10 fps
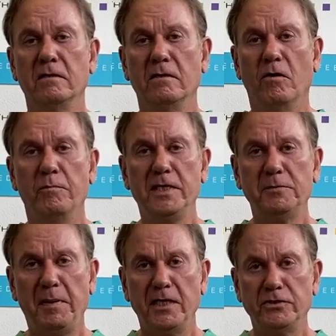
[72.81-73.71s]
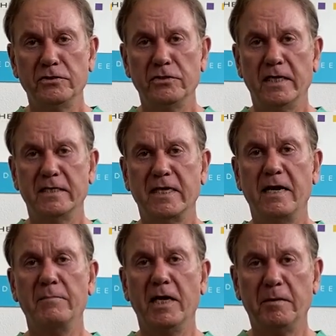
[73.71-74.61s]
Obese patients and
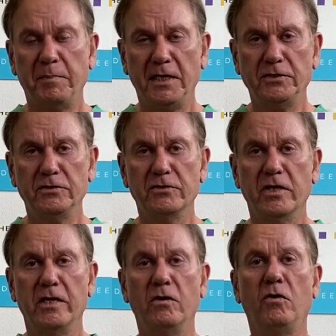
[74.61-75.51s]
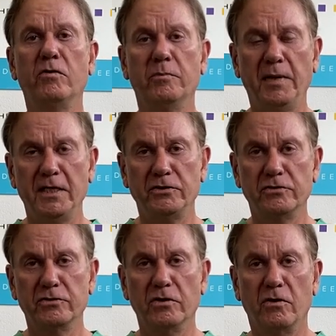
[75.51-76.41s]
diabetic patients and older
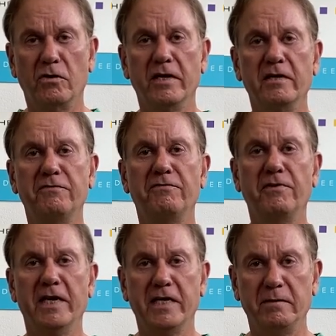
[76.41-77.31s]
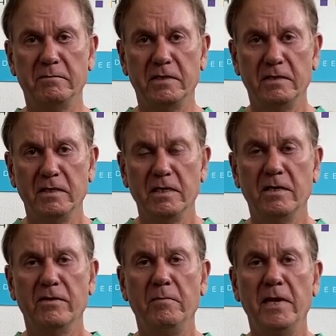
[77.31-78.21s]
patients are inflamed.
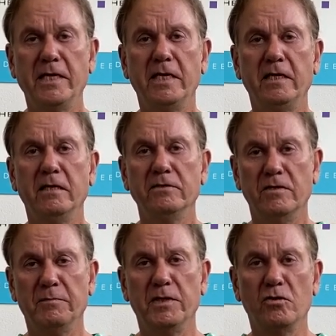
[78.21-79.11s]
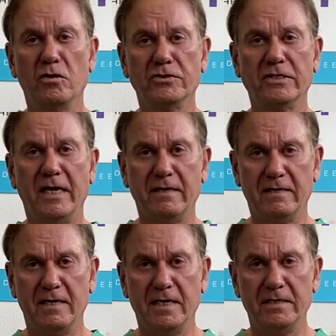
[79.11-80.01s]
They're making something called
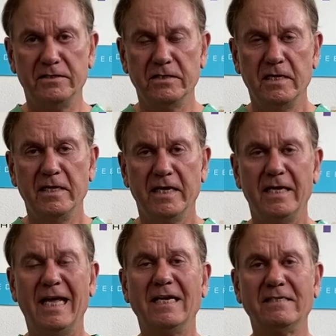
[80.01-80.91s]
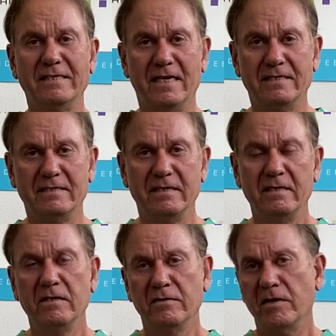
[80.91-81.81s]
cytokines in excess
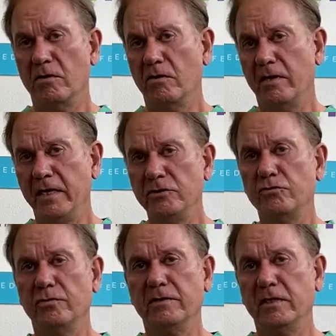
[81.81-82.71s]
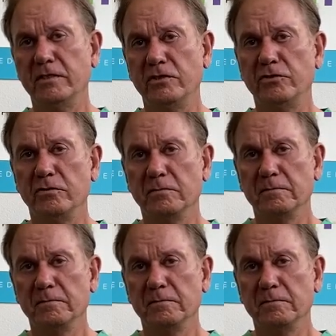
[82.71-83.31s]
that are injuring their tissue.